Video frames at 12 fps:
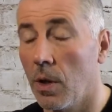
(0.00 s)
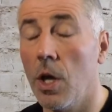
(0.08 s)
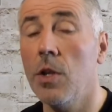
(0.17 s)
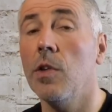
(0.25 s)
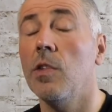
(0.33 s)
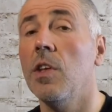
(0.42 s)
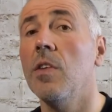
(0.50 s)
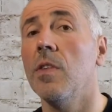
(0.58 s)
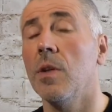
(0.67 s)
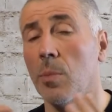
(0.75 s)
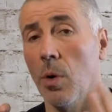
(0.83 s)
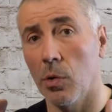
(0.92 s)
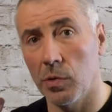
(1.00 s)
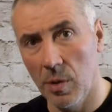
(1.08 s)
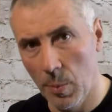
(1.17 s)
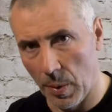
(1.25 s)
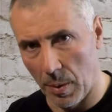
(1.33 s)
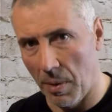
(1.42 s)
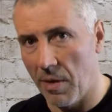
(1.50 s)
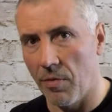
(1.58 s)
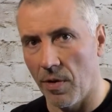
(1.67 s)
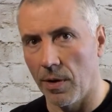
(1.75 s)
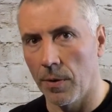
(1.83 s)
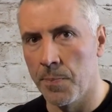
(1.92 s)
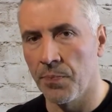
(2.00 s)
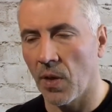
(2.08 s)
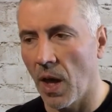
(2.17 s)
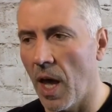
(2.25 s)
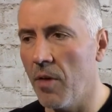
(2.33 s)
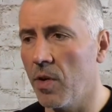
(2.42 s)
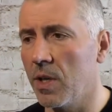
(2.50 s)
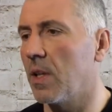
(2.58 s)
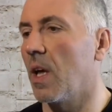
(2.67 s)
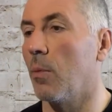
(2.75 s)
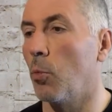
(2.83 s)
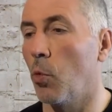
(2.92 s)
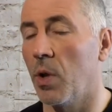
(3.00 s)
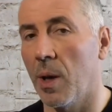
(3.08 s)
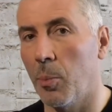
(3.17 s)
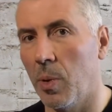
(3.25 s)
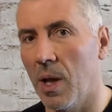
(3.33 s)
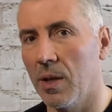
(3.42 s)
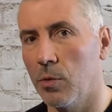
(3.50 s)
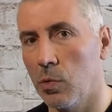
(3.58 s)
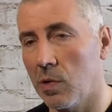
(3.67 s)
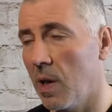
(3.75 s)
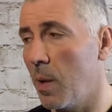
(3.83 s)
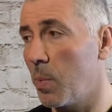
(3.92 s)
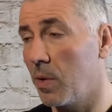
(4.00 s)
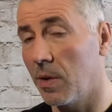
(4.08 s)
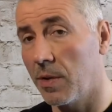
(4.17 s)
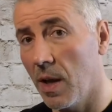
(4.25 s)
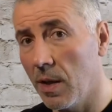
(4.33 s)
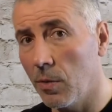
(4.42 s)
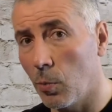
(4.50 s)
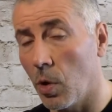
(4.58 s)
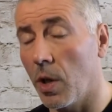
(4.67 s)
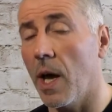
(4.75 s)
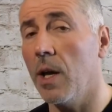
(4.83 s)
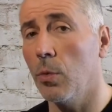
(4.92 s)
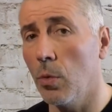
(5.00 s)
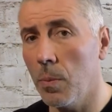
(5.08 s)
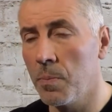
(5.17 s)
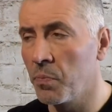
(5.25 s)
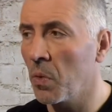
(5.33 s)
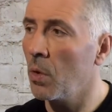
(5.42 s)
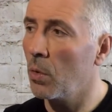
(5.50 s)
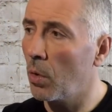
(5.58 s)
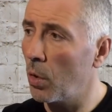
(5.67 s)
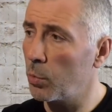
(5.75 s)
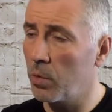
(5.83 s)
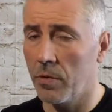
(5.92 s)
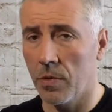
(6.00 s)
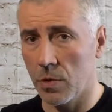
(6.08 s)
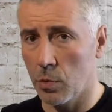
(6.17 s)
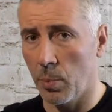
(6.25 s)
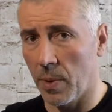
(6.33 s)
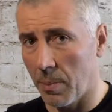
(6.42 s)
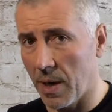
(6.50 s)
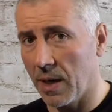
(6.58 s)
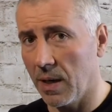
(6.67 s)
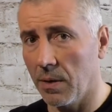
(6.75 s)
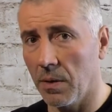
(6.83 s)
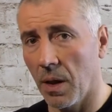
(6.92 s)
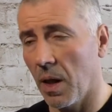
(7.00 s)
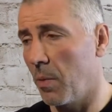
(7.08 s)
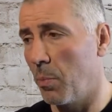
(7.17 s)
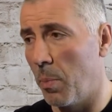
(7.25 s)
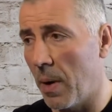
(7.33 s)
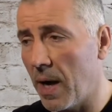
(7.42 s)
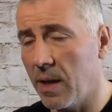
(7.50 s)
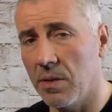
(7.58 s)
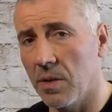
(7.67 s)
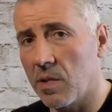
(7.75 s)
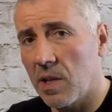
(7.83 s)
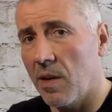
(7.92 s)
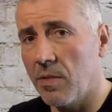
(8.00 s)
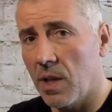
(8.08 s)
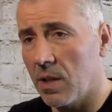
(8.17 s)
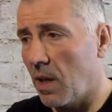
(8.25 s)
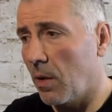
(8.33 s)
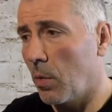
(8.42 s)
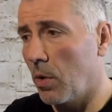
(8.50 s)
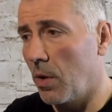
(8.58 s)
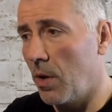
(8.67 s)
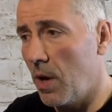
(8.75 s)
It is even more simple, my friend. Every time when I plan to sleep in the tent, what I do, go to the first supermarket and buy the stuff that I'm gonna